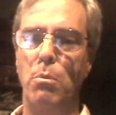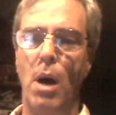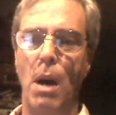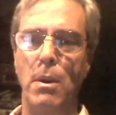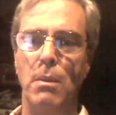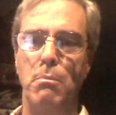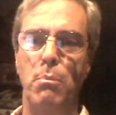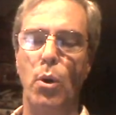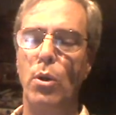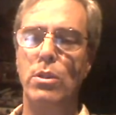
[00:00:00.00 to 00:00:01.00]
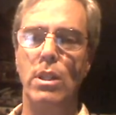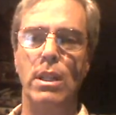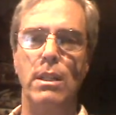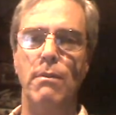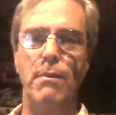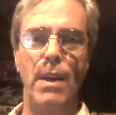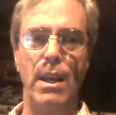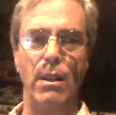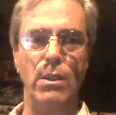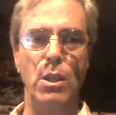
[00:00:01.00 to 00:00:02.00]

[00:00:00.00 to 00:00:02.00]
Obama personally to fail.